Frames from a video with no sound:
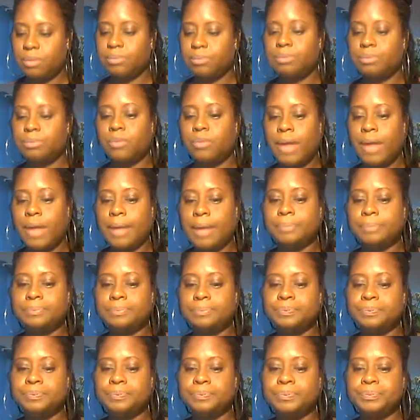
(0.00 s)
Okay?
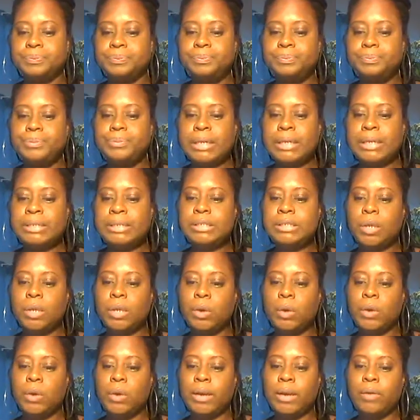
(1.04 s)

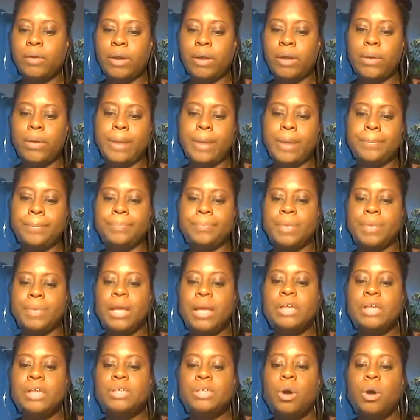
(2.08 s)
So great.
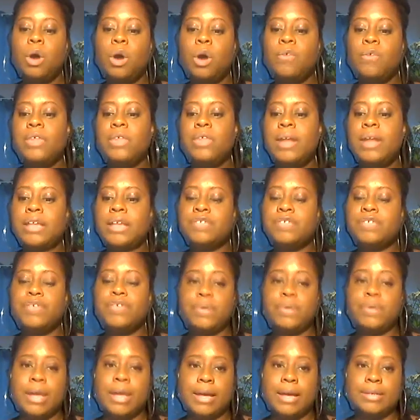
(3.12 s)
So over the next
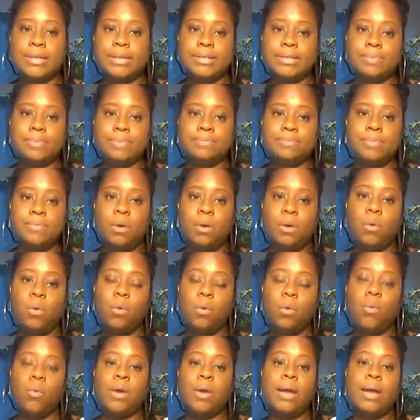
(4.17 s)
few days,
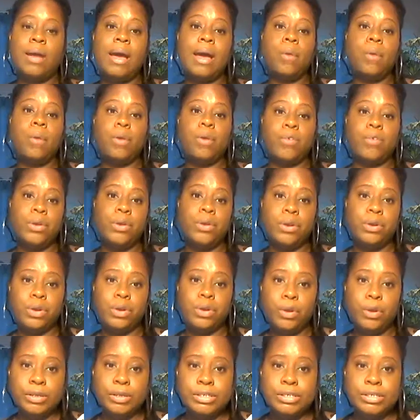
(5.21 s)
what I want for you to
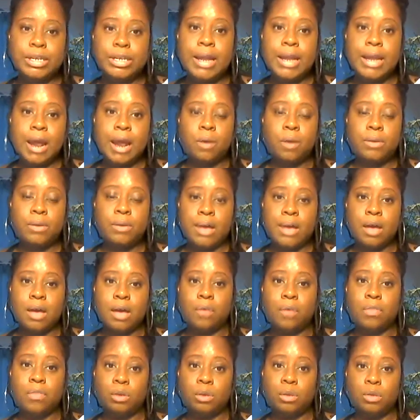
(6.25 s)
do is to narrow
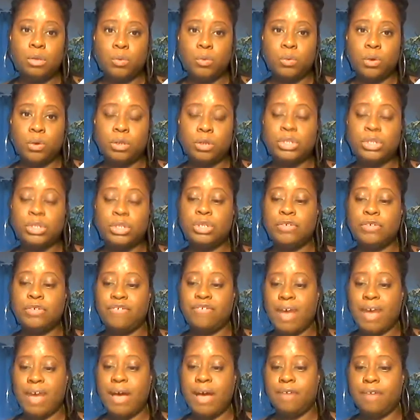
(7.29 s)
down those words to
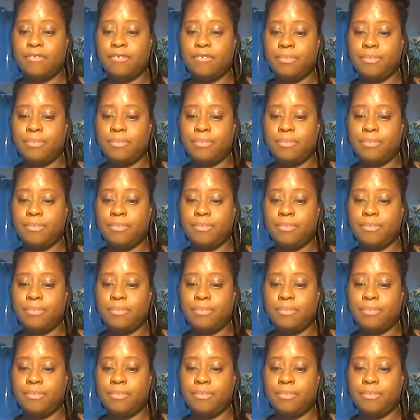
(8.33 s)
5.